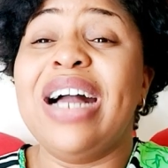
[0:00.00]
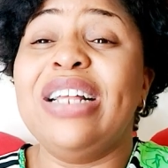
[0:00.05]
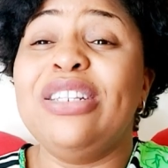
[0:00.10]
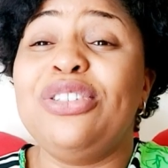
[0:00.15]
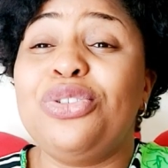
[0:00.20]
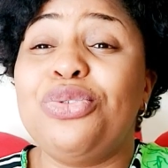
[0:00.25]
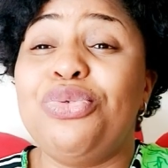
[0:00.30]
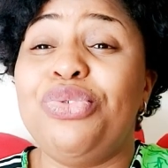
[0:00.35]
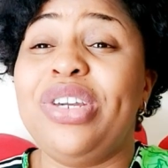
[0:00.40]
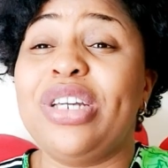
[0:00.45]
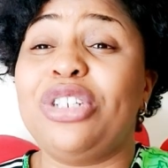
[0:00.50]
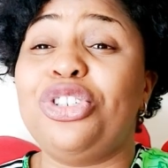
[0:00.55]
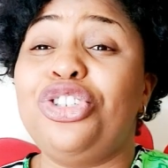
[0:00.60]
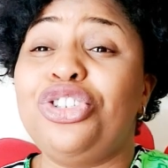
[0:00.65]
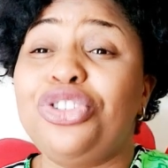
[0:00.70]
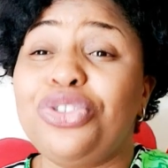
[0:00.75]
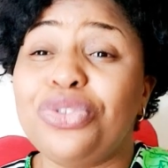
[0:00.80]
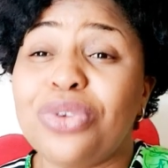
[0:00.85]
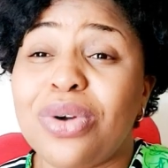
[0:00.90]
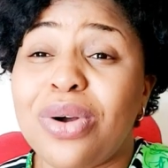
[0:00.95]
and to
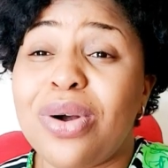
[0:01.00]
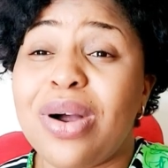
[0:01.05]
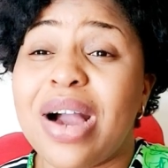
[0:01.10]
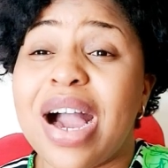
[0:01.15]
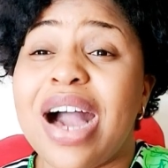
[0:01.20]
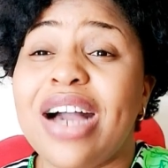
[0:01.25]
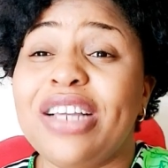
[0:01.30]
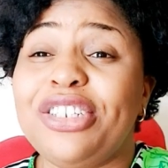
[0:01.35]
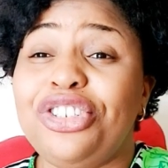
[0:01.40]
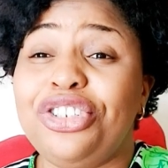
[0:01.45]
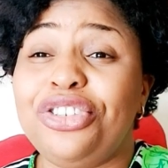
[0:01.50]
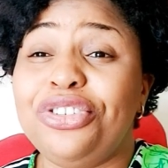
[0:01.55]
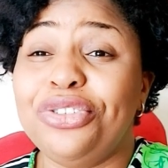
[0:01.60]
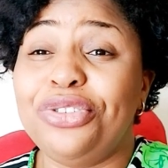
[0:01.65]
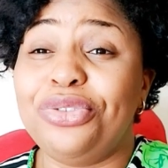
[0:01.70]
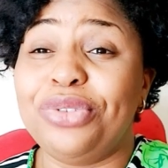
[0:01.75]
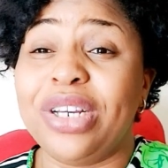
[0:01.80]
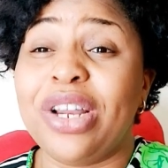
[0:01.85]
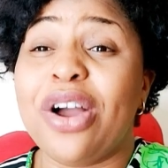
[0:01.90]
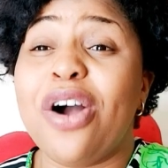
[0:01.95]
reassure our
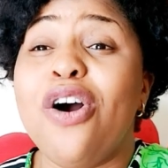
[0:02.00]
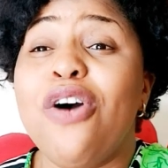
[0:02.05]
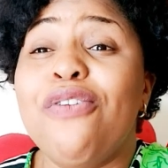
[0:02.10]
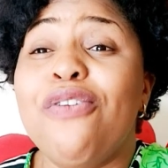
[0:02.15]
children